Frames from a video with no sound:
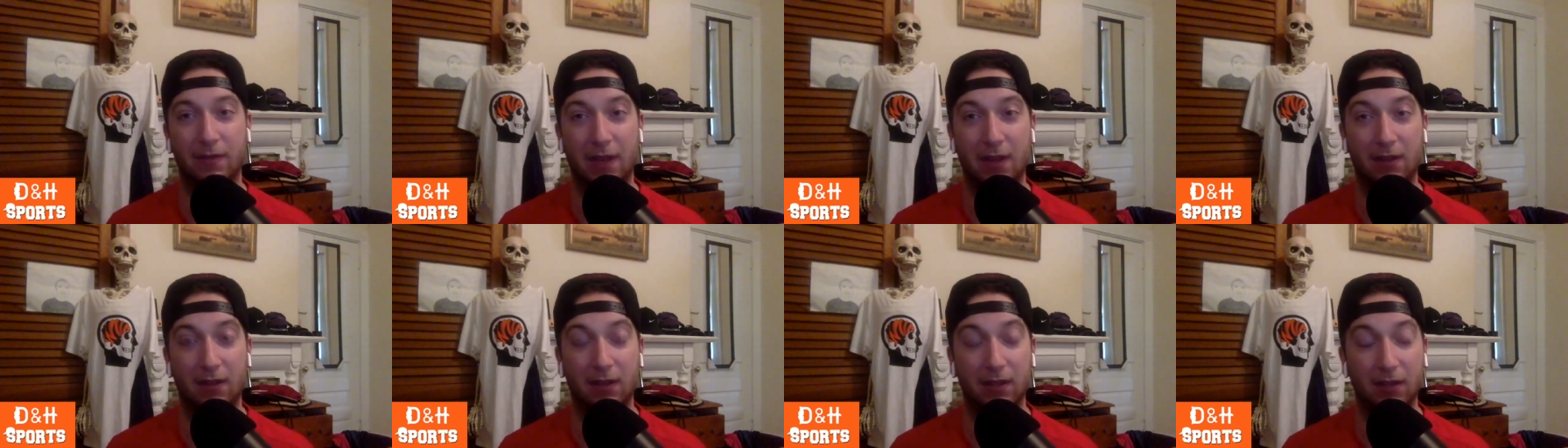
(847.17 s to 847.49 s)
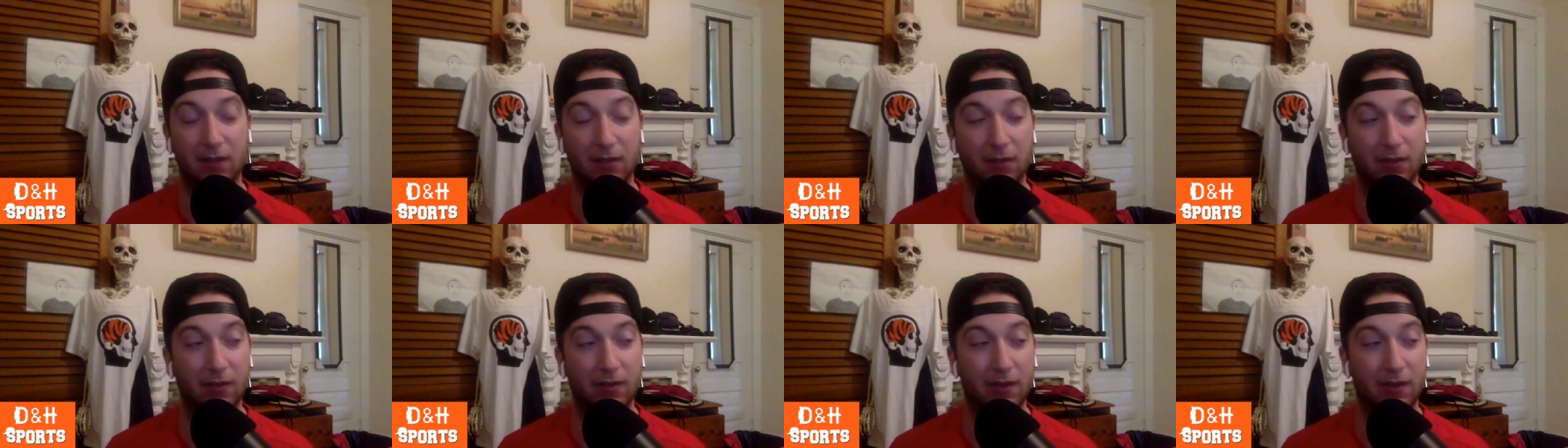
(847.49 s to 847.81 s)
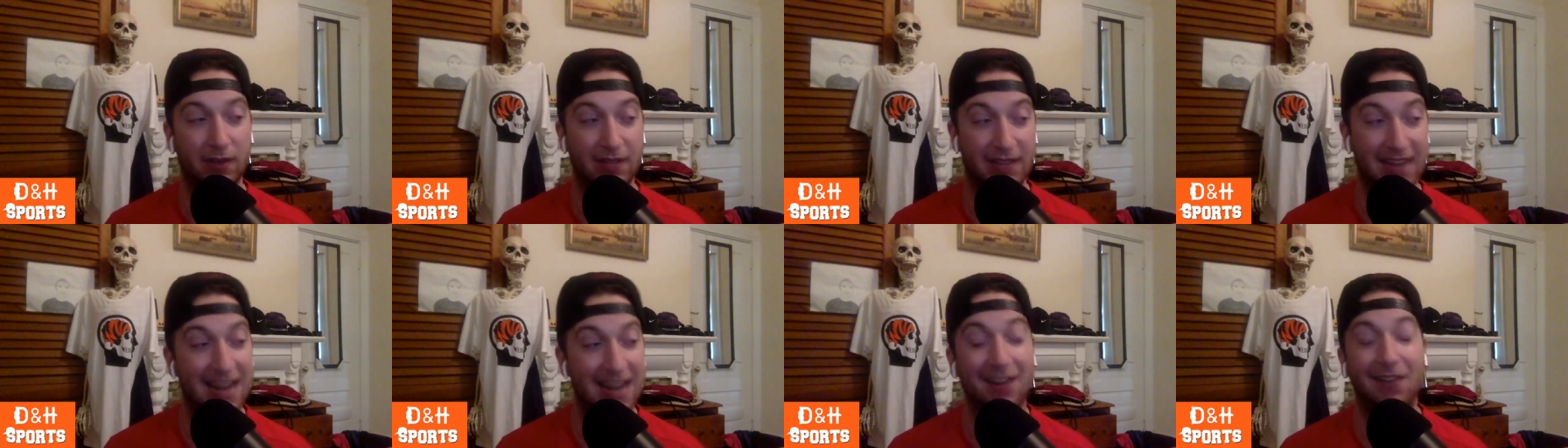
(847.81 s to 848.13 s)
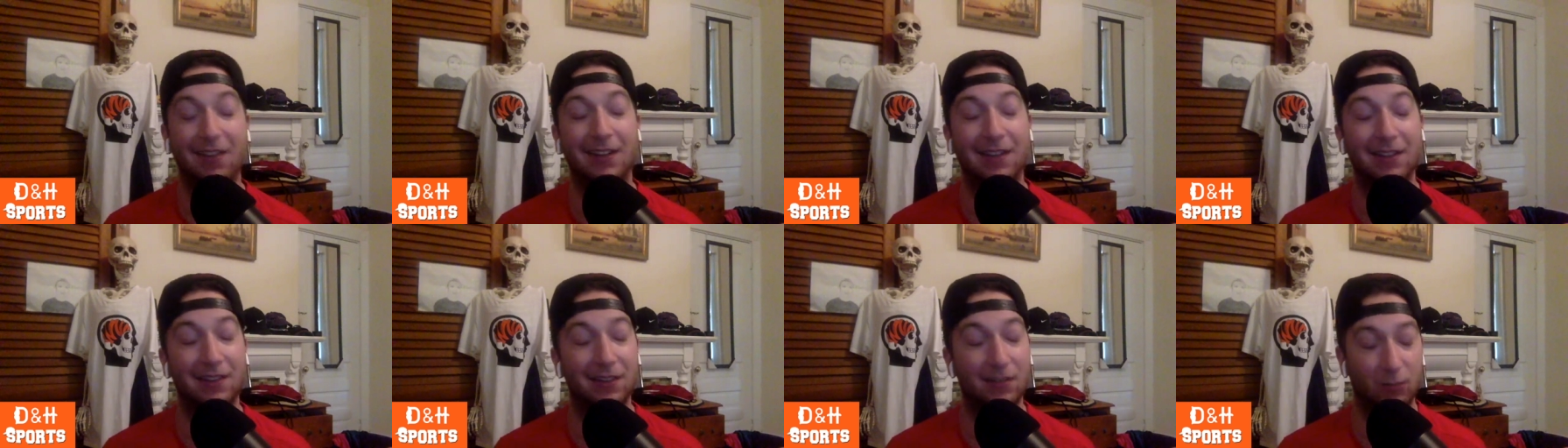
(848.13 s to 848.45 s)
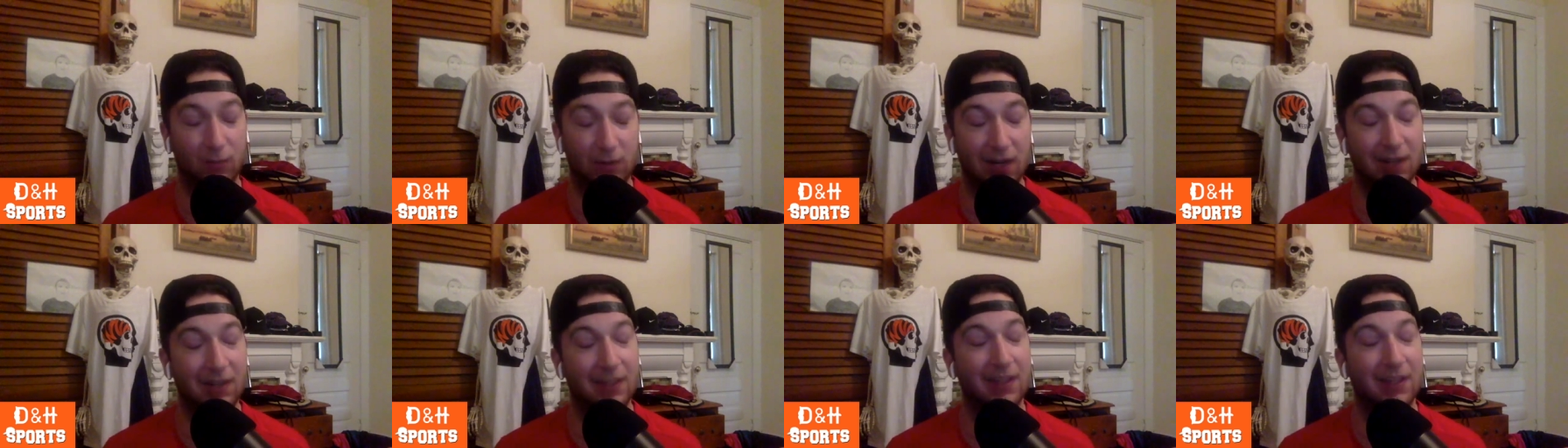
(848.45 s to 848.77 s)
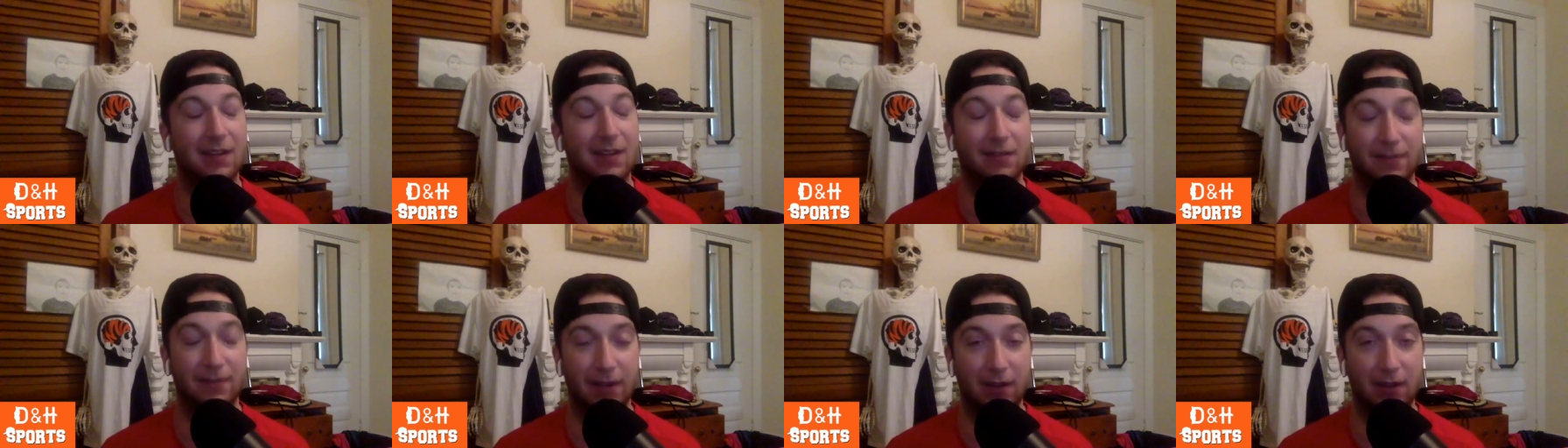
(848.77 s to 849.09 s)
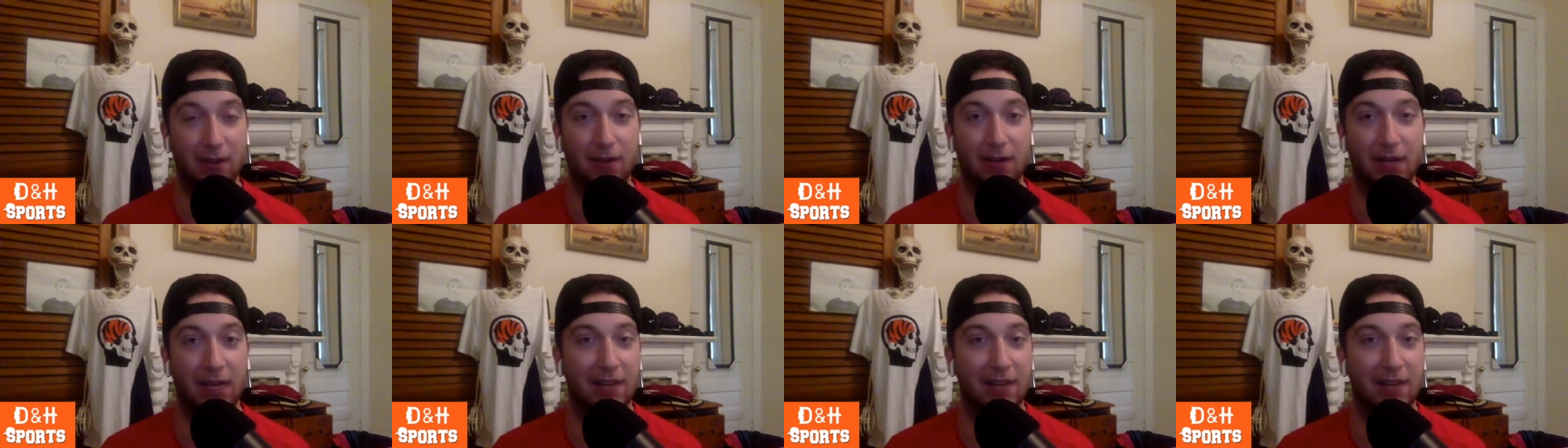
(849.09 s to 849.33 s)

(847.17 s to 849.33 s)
how little the talent is around the N F L,